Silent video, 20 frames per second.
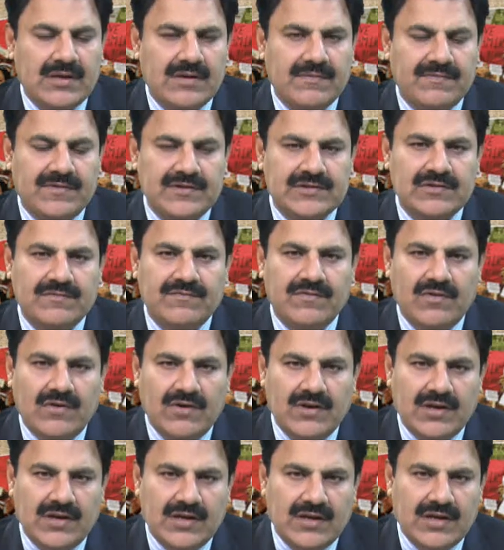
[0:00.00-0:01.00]
First of
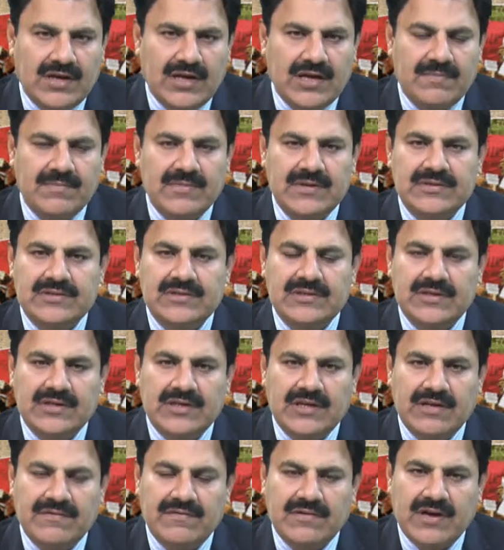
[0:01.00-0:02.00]
all, I must
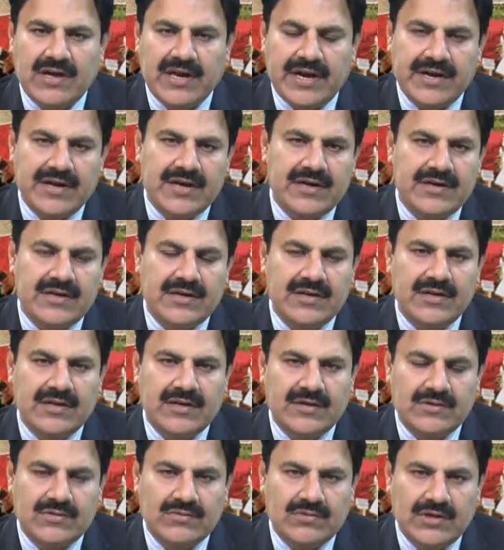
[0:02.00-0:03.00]
give a credit
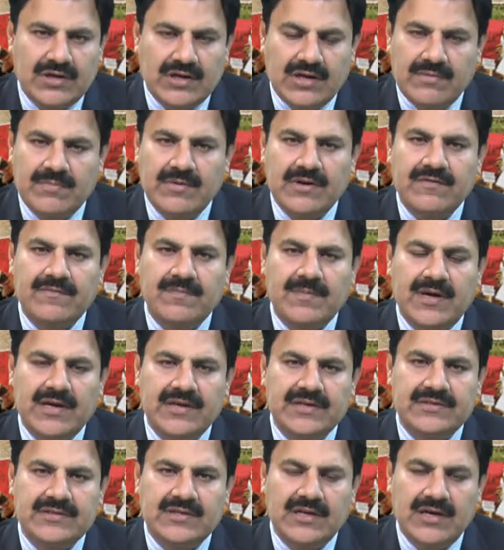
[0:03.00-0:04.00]
to the government of
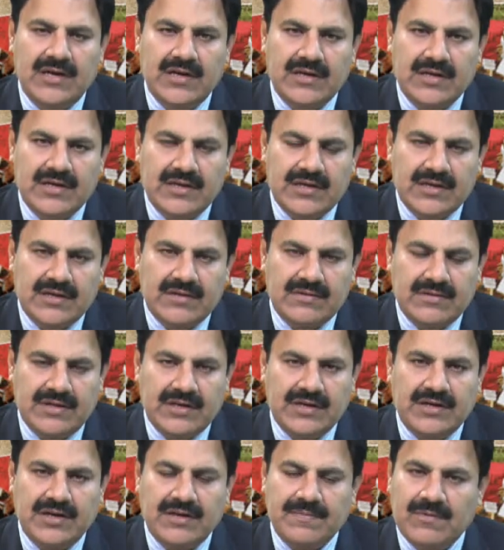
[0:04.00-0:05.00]
Pakistan,
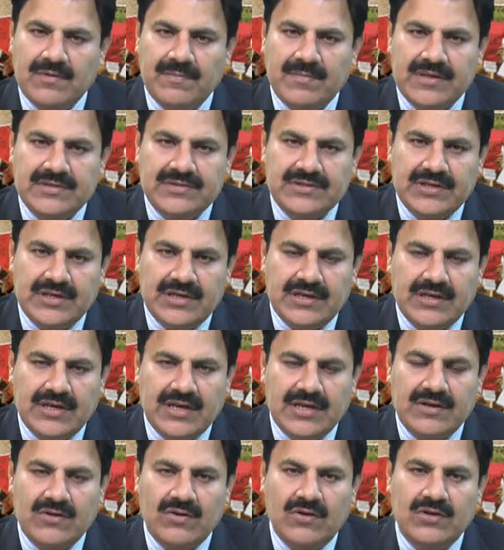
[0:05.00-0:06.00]
their diplomacy,
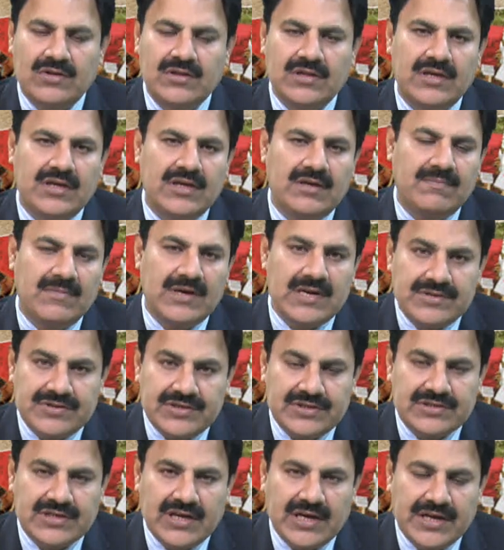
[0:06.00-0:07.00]
and on the
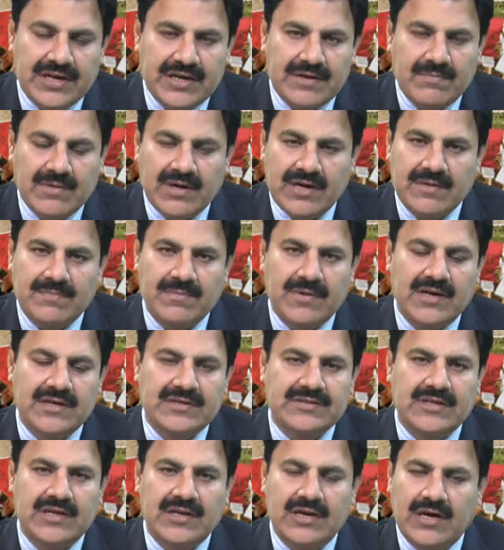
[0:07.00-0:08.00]
military side by
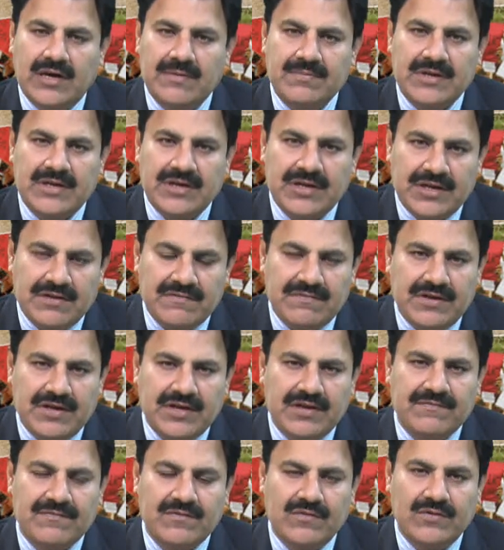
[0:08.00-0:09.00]
Pakistan Army,
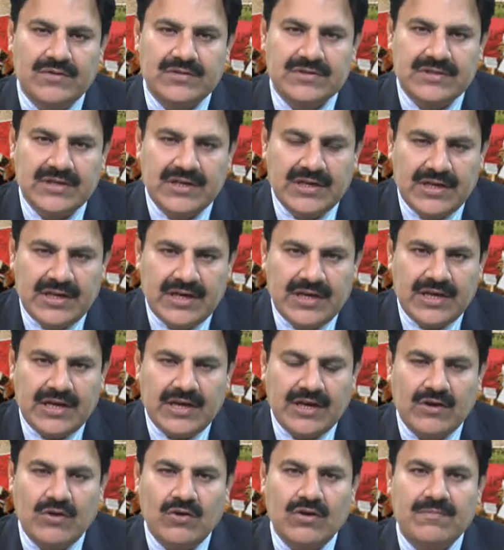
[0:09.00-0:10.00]
Navy, Air Force,
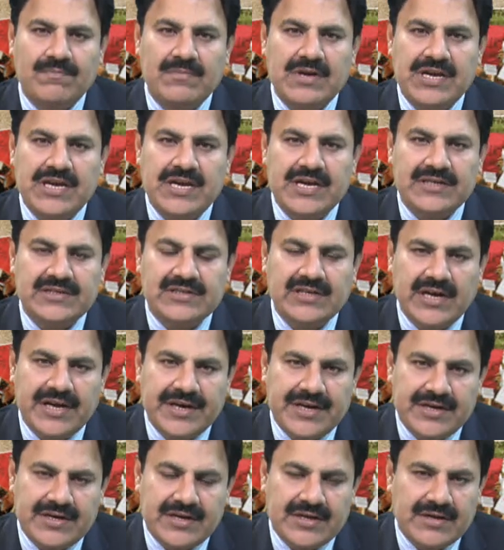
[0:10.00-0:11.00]
and on media
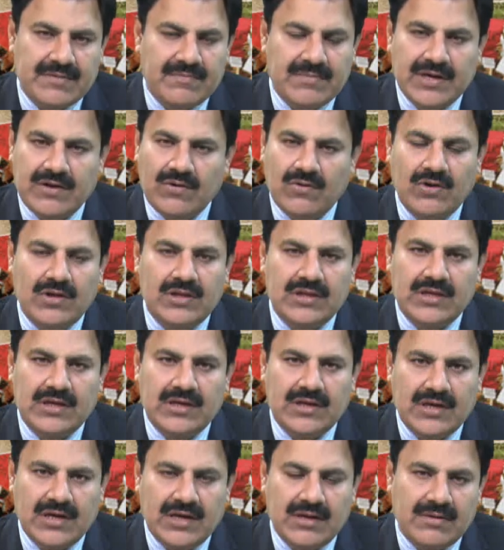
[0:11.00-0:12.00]
side by all
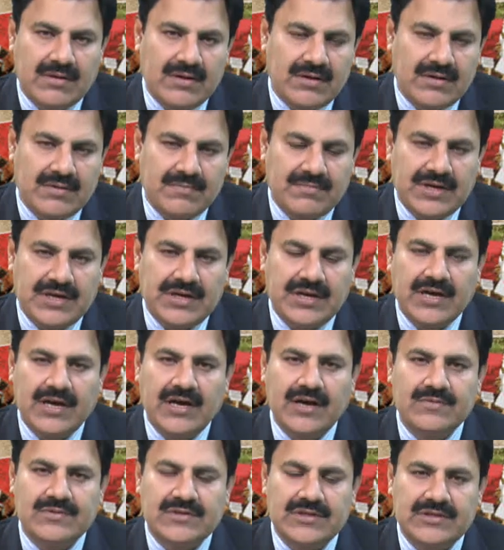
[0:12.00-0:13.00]
the media
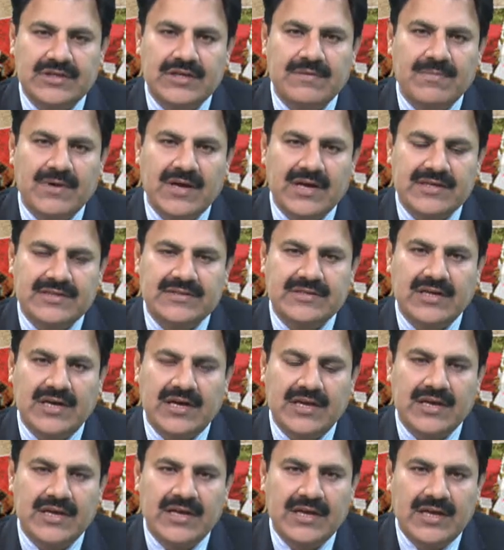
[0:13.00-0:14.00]
houses in Pakistan.